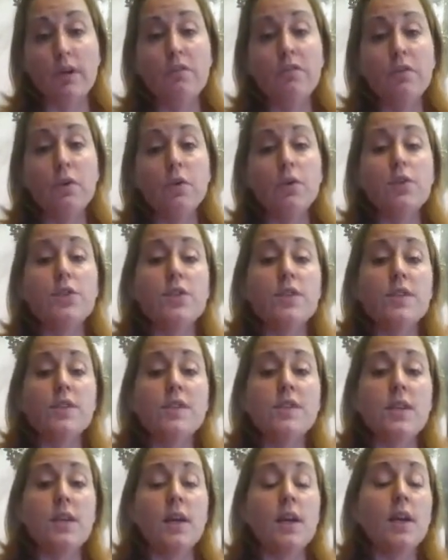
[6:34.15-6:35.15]
If you're
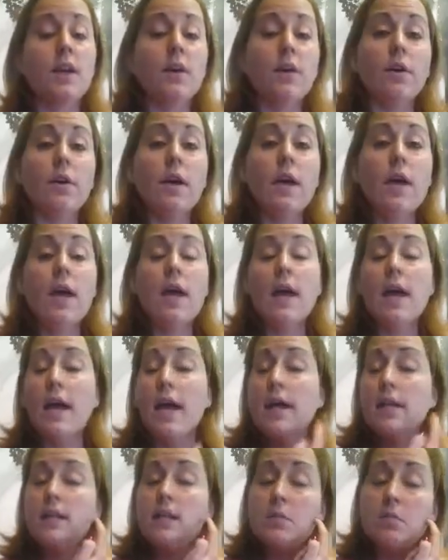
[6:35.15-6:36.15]
just here
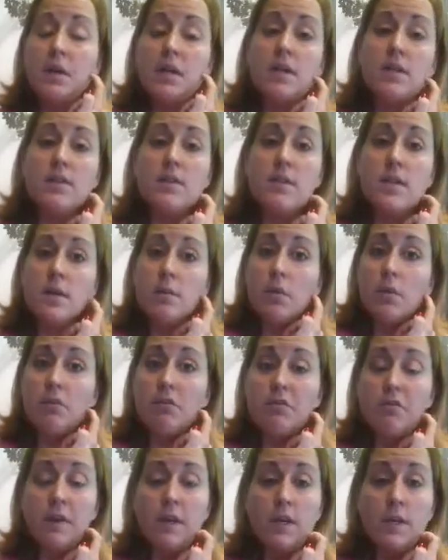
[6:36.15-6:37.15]
and spending time on
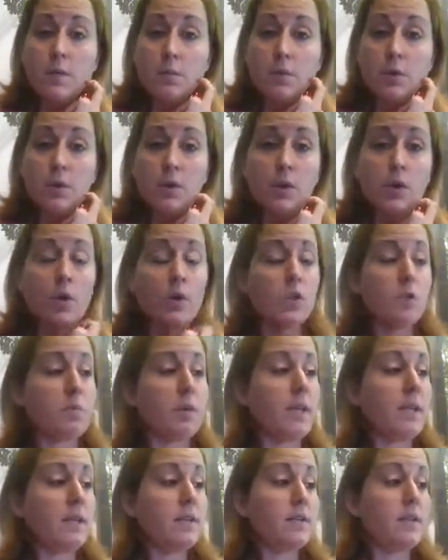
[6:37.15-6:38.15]
Facebook or
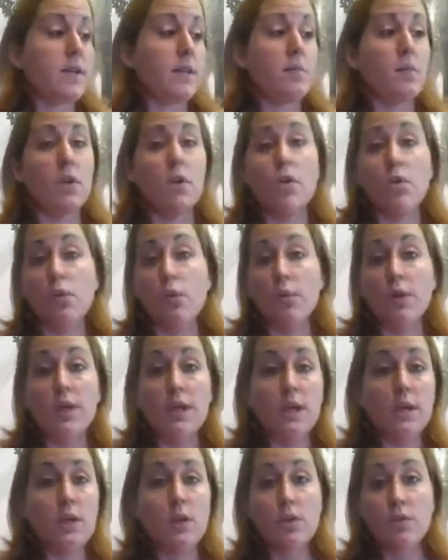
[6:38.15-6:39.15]
spending time,
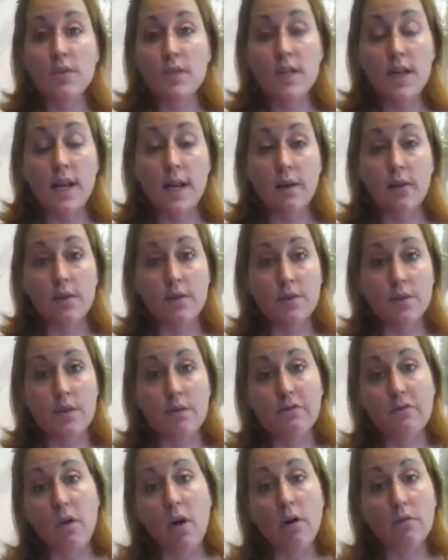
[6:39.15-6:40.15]
reading newsletters
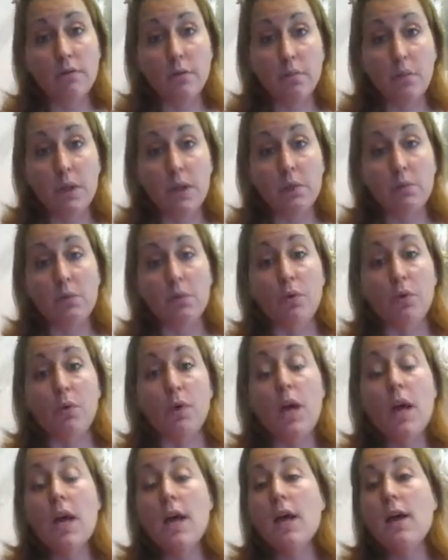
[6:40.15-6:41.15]
of other people,